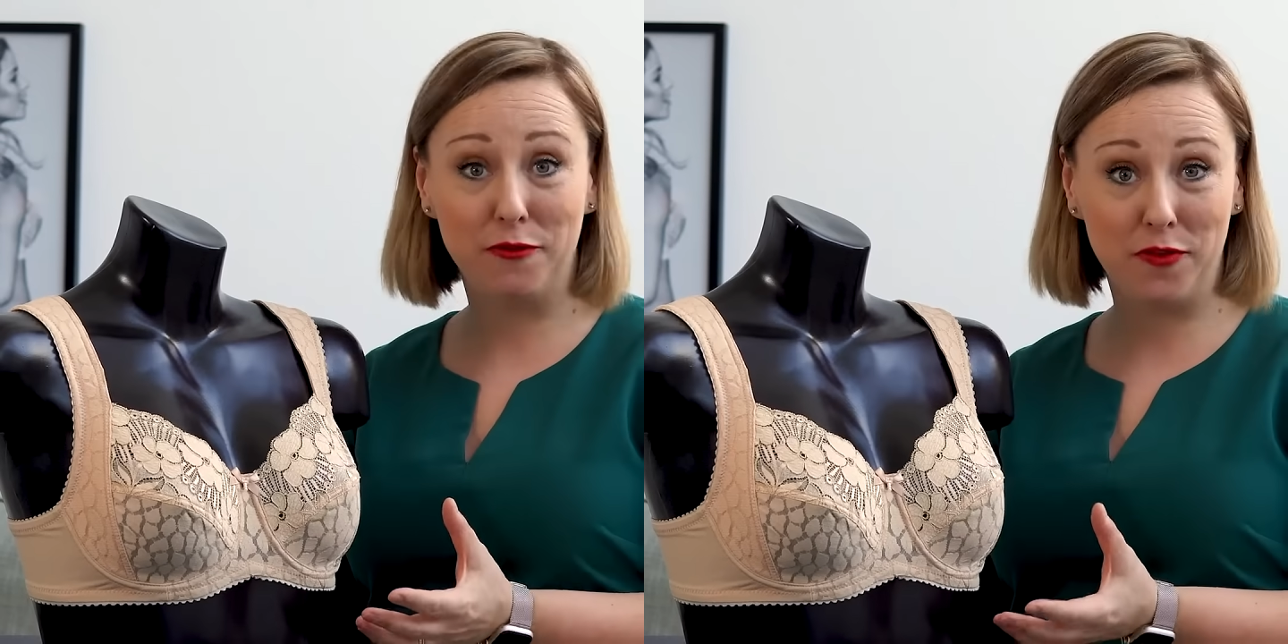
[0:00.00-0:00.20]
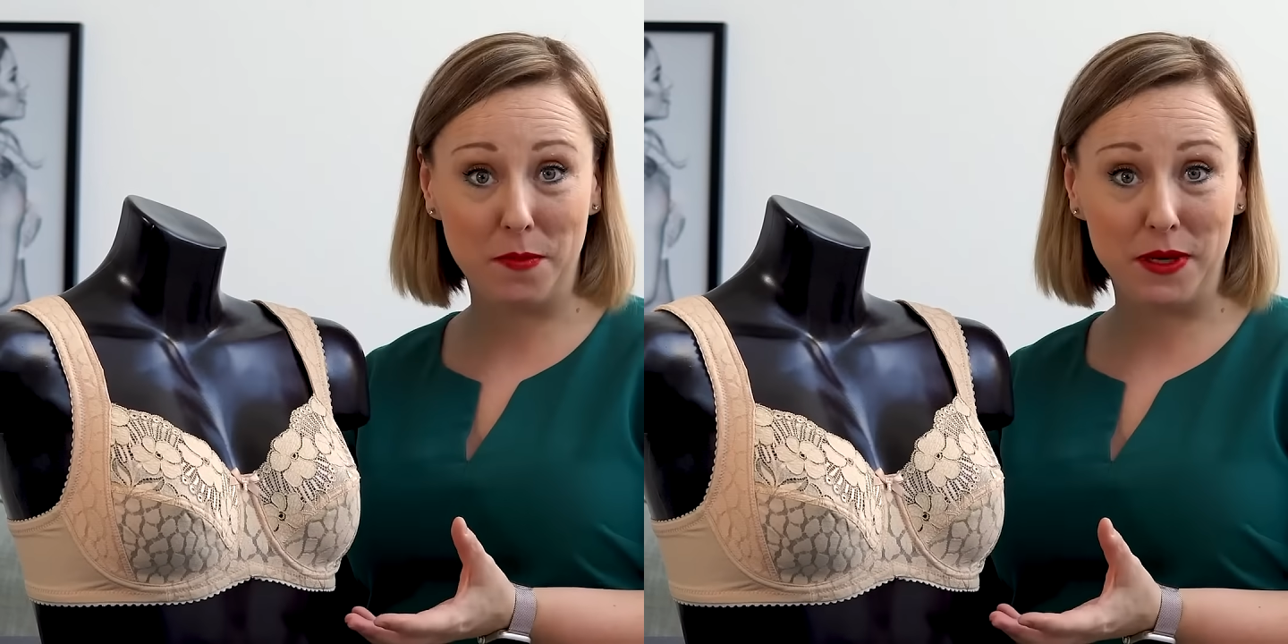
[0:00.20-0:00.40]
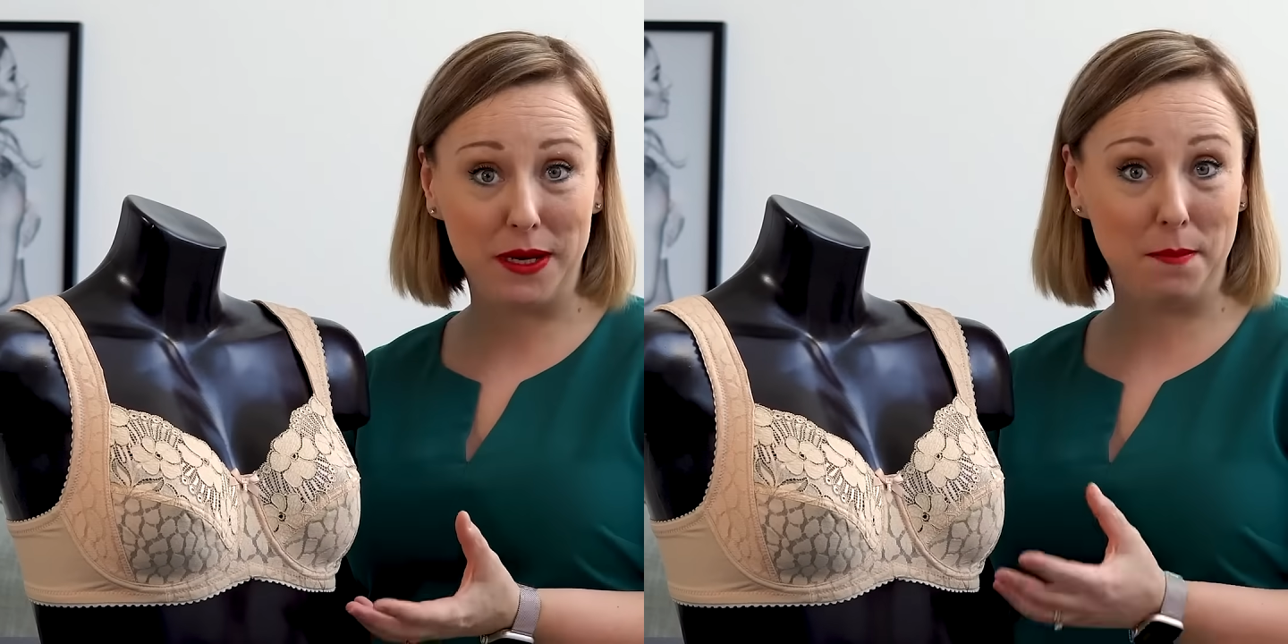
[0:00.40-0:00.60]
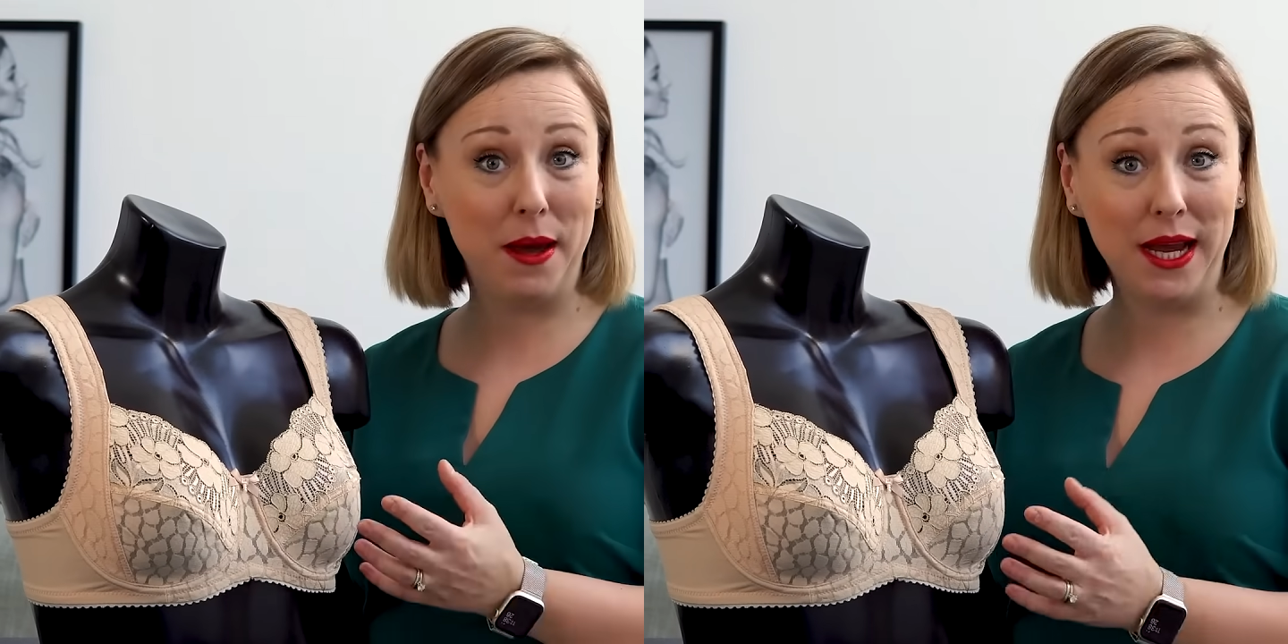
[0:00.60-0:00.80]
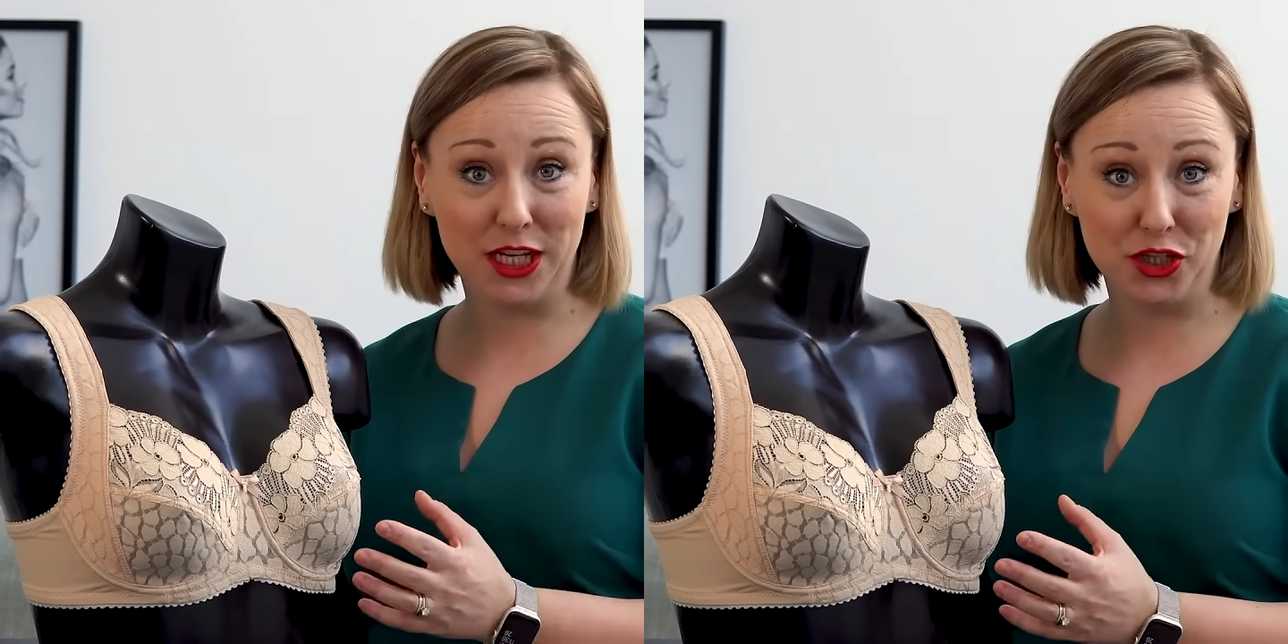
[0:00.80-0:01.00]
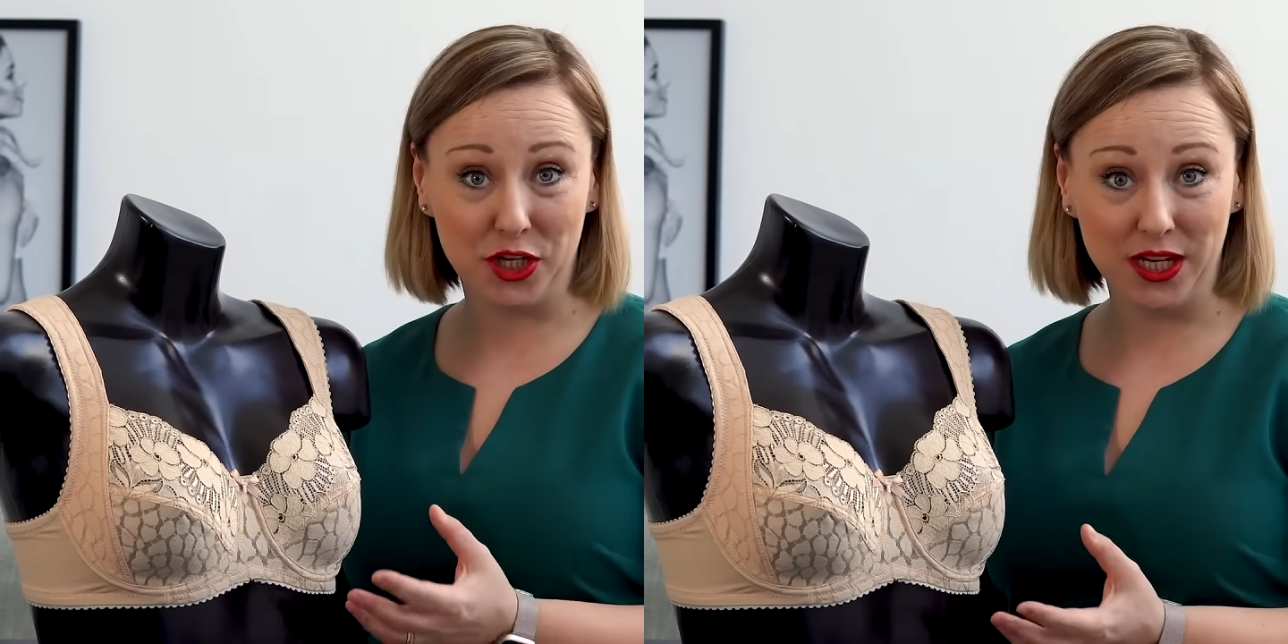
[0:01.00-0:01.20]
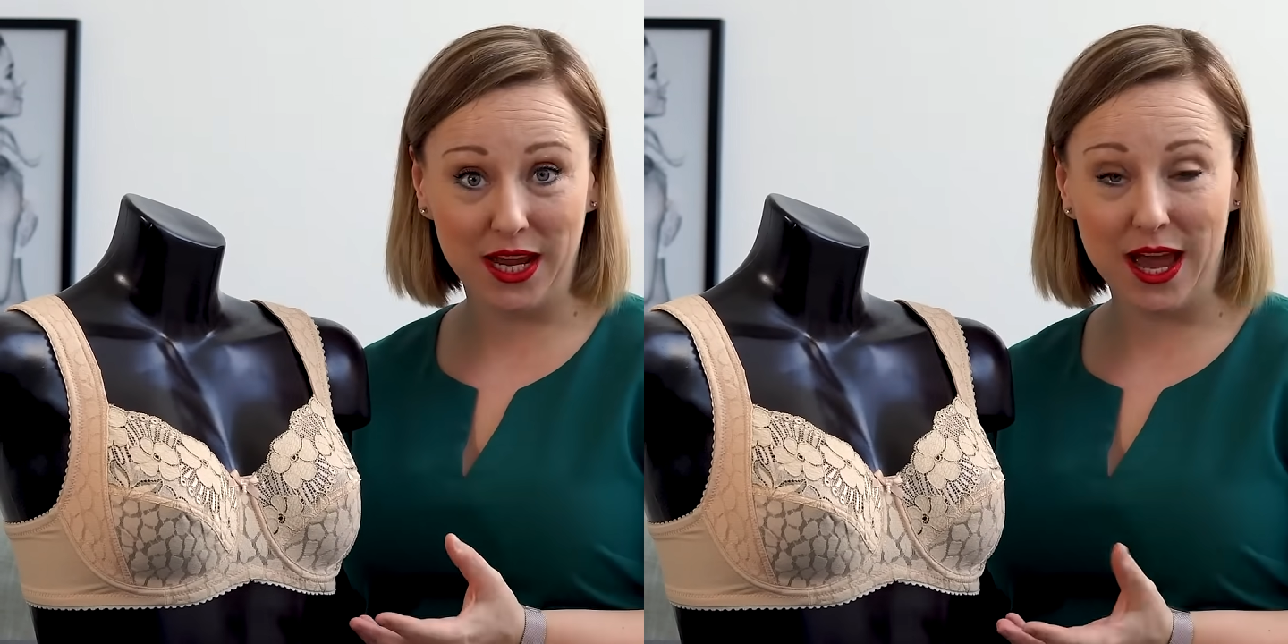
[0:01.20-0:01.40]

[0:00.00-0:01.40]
feminine packaging,